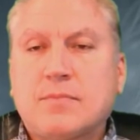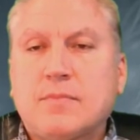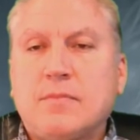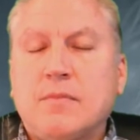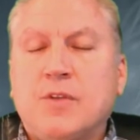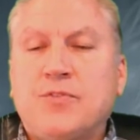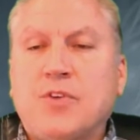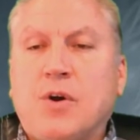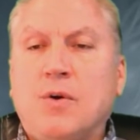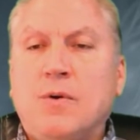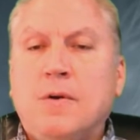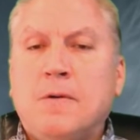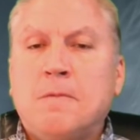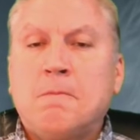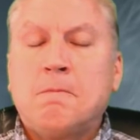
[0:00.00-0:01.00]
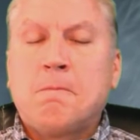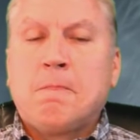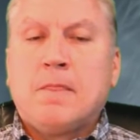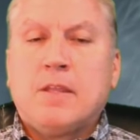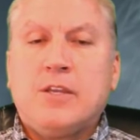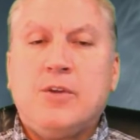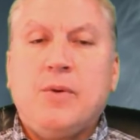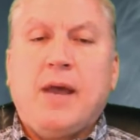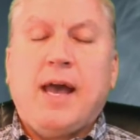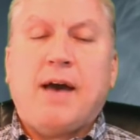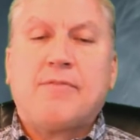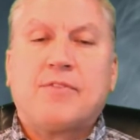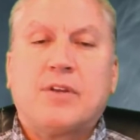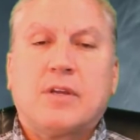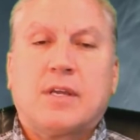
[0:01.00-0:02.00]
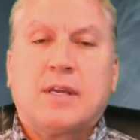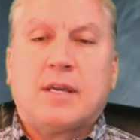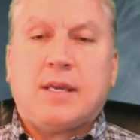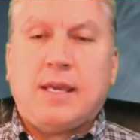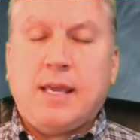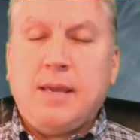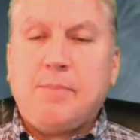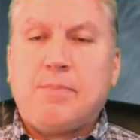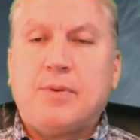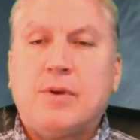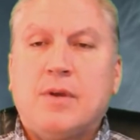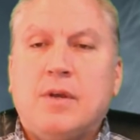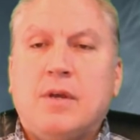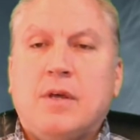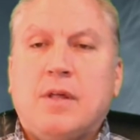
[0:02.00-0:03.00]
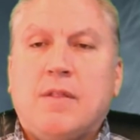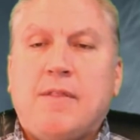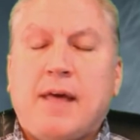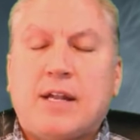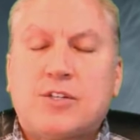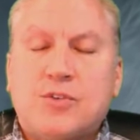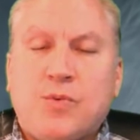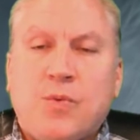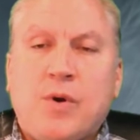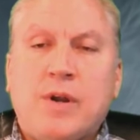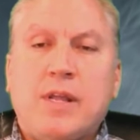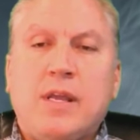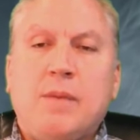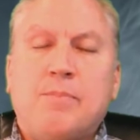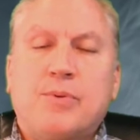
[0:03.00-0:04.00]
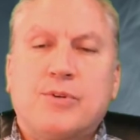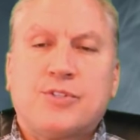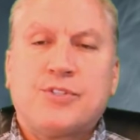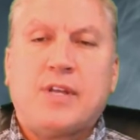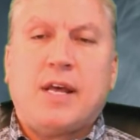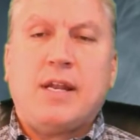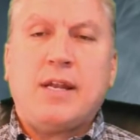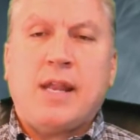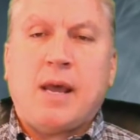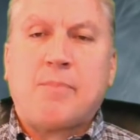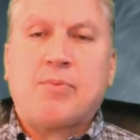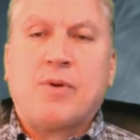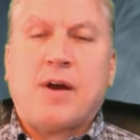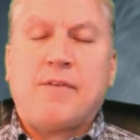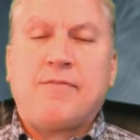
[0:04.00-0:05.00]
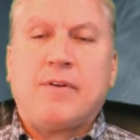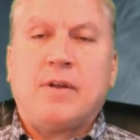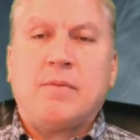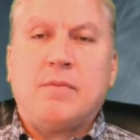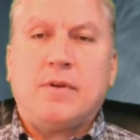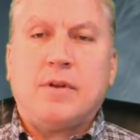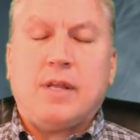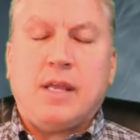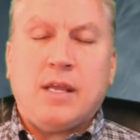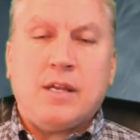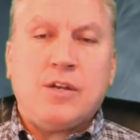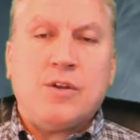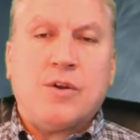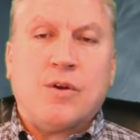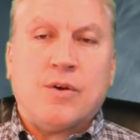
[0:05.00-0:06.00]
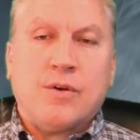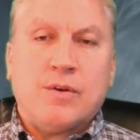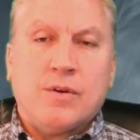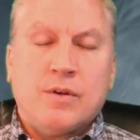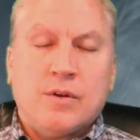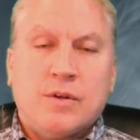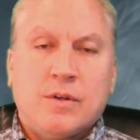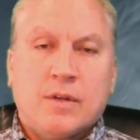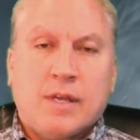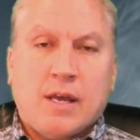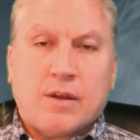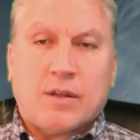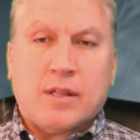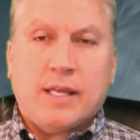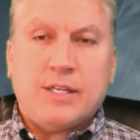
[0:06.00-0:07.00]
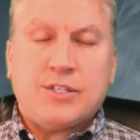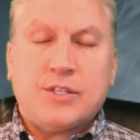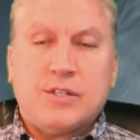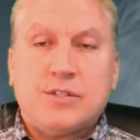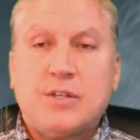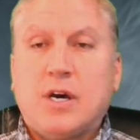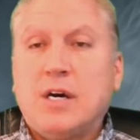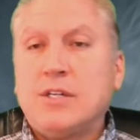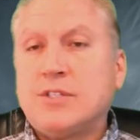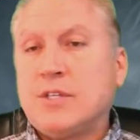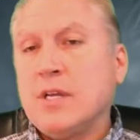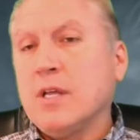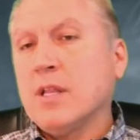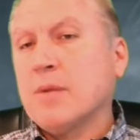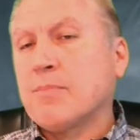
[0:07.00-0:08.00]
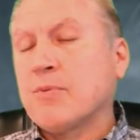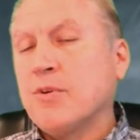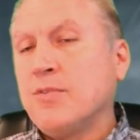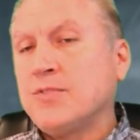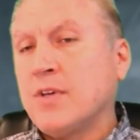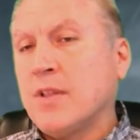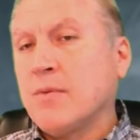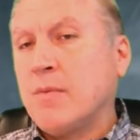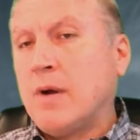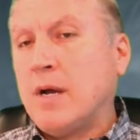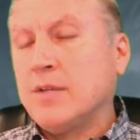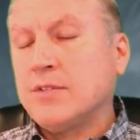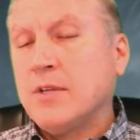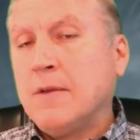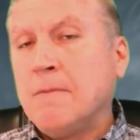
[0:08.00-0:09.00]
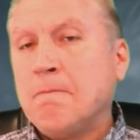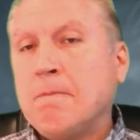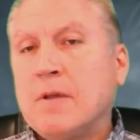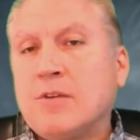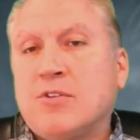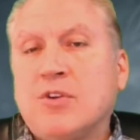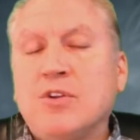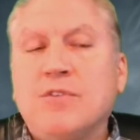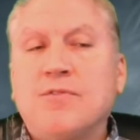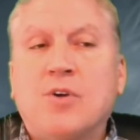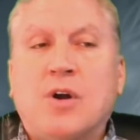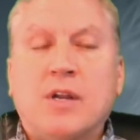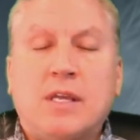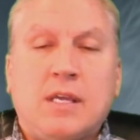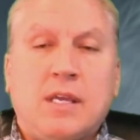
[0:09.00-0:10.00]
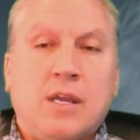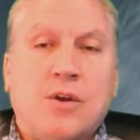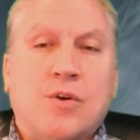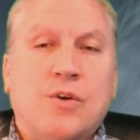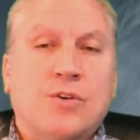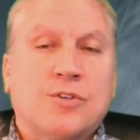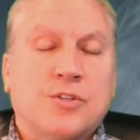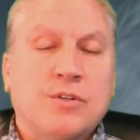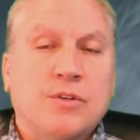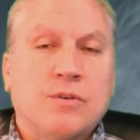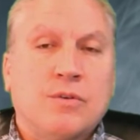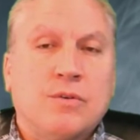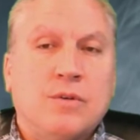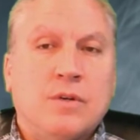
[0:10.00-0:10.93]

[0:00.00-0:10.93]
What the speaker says: So you have to keep that 20% net profit in your calculations until it proves otherwise. Until you've gone a year or two